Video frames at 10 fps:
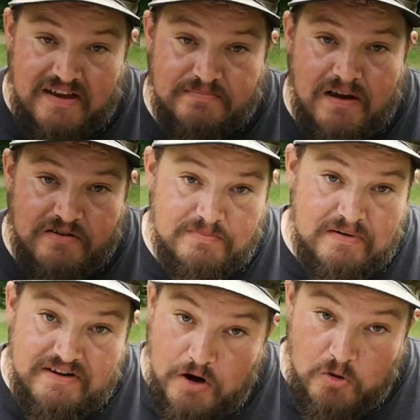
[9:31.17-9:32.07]
passed by was
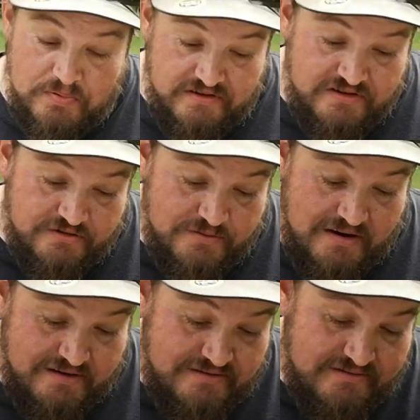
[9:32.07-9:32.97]
pretty open
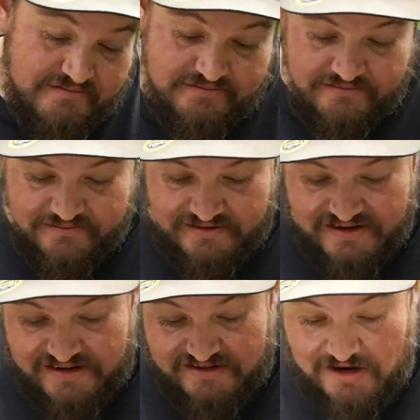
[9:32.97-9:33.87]
to
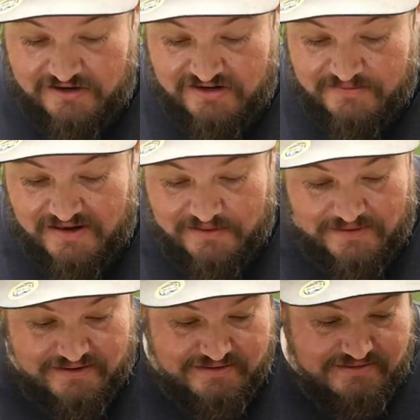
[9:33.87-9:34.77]
eating suckers, by the
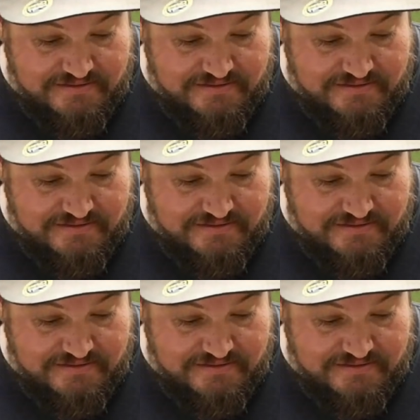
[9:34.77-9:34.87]
way.